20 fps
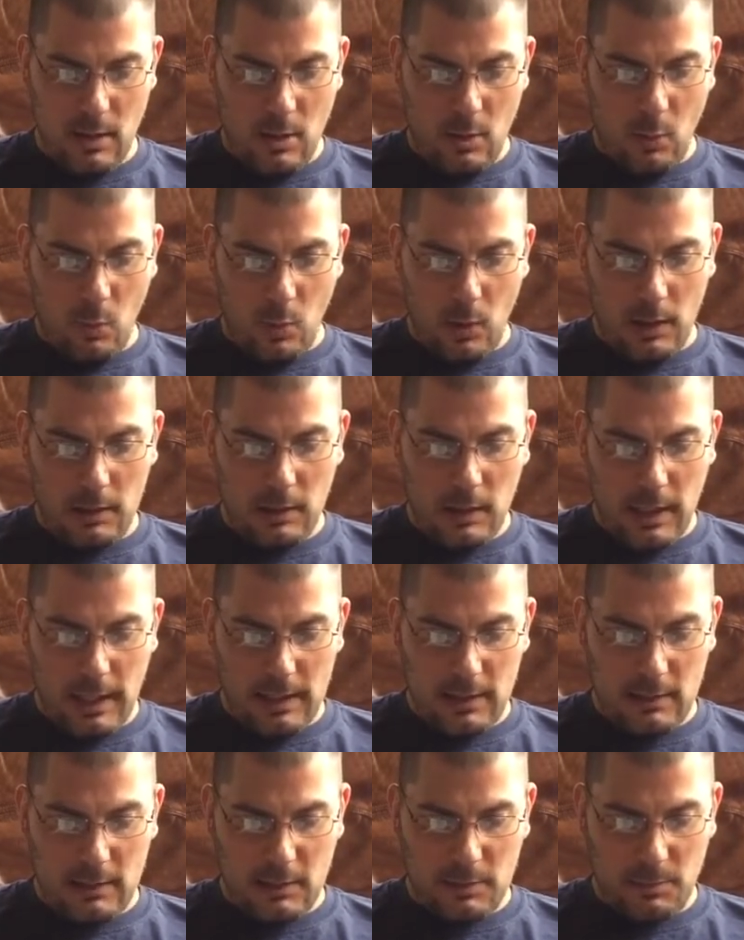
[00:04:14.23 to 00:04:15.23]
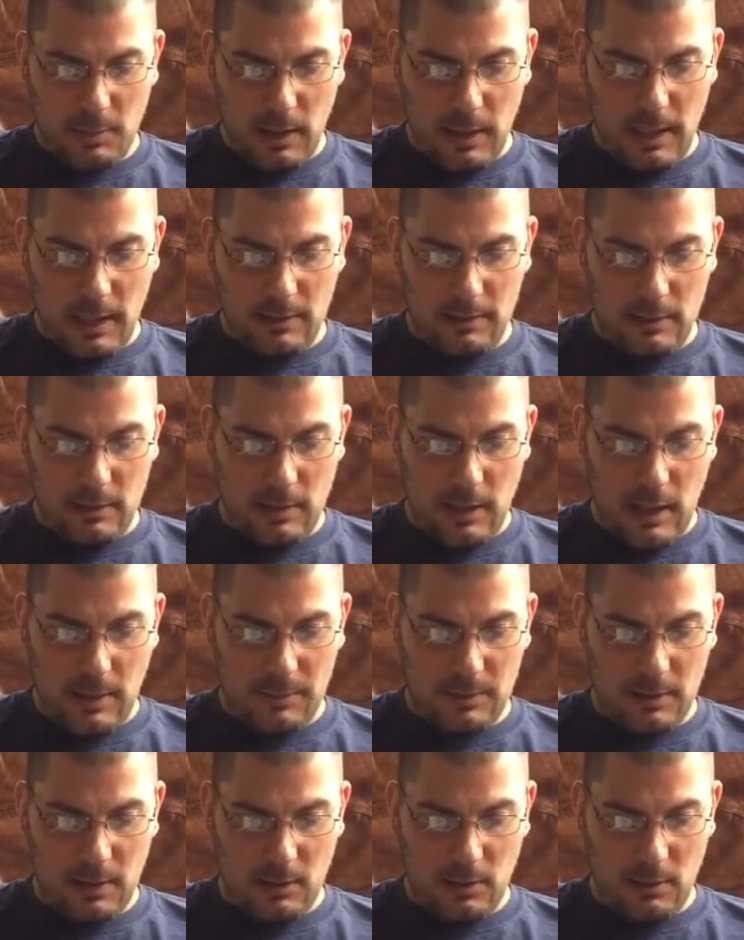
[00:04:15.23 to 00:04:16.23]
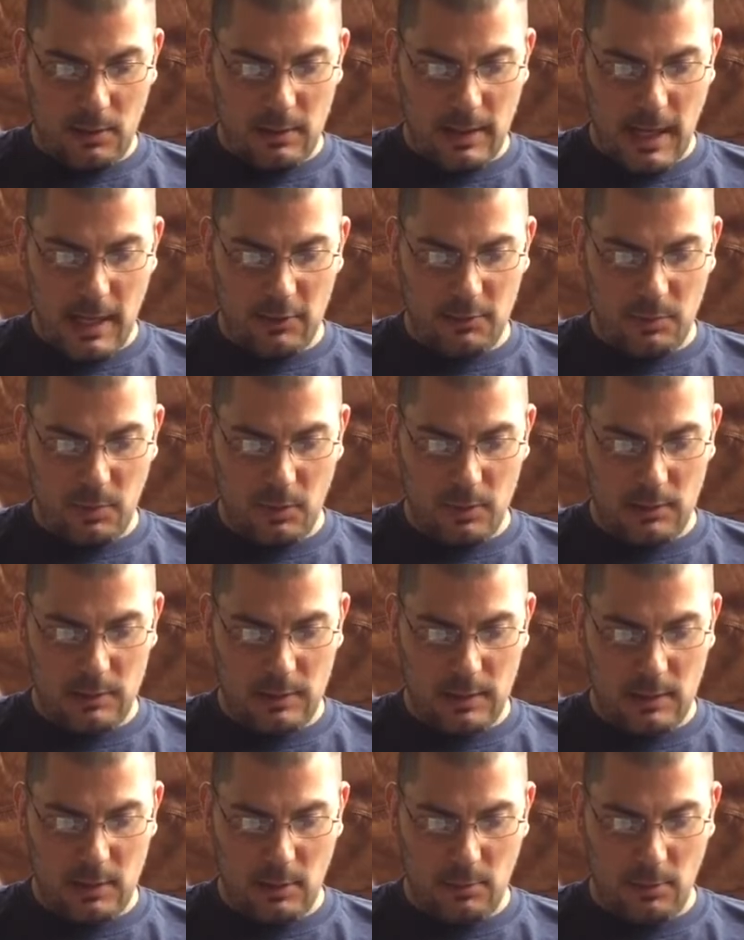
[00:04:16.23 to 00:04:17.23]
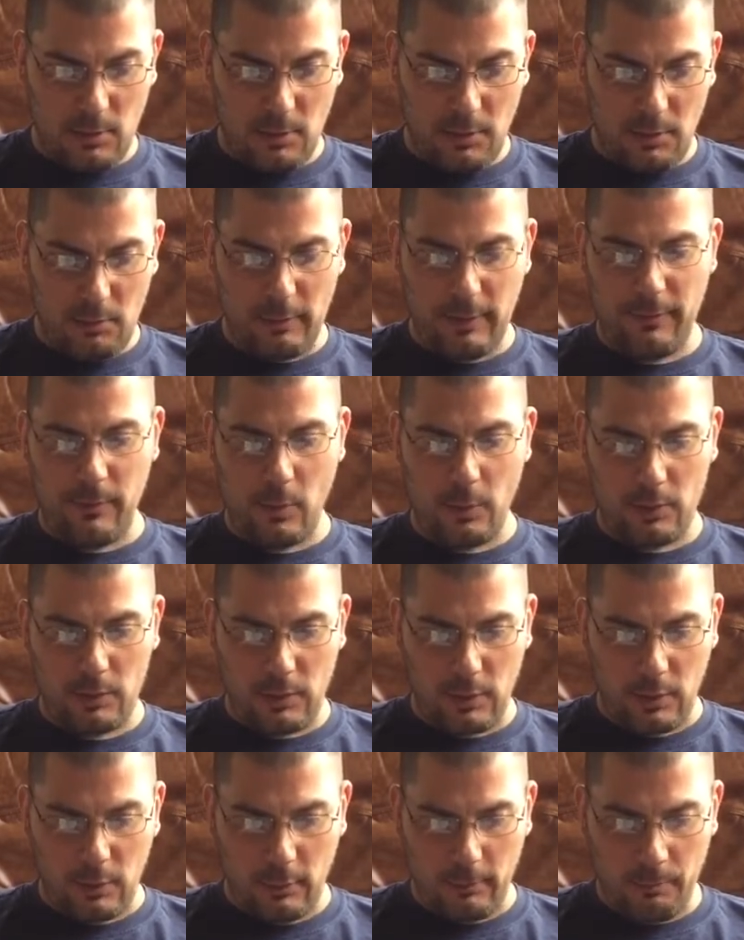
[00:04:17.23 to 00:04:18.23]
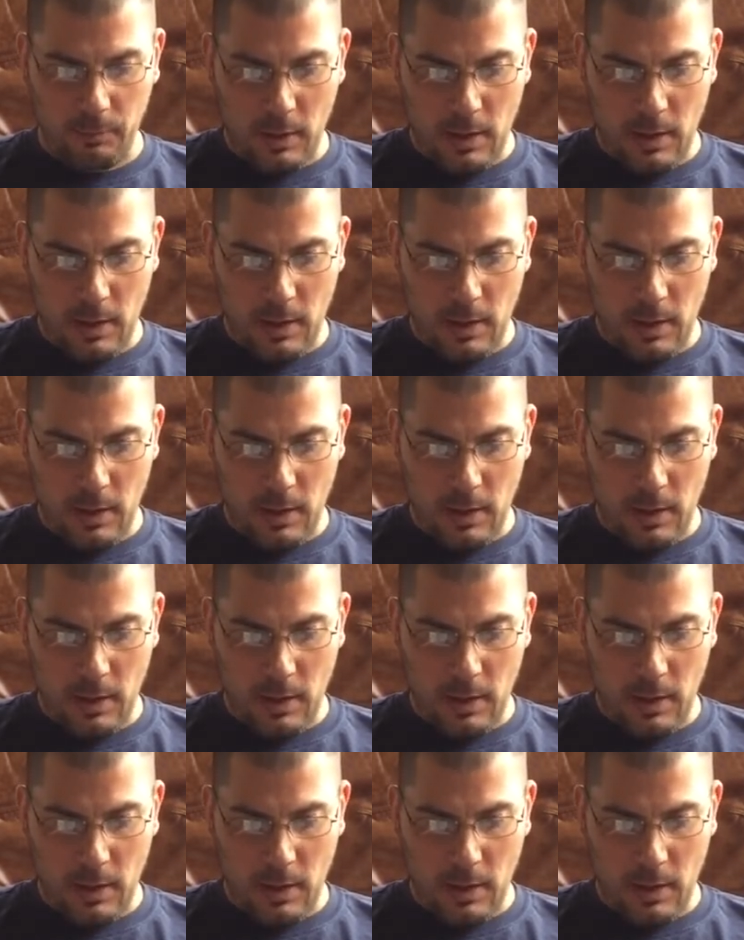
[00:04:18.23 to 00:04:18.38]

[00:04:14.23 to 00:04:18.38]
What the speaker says: One lighted display in the top center of the dashboard said number 342.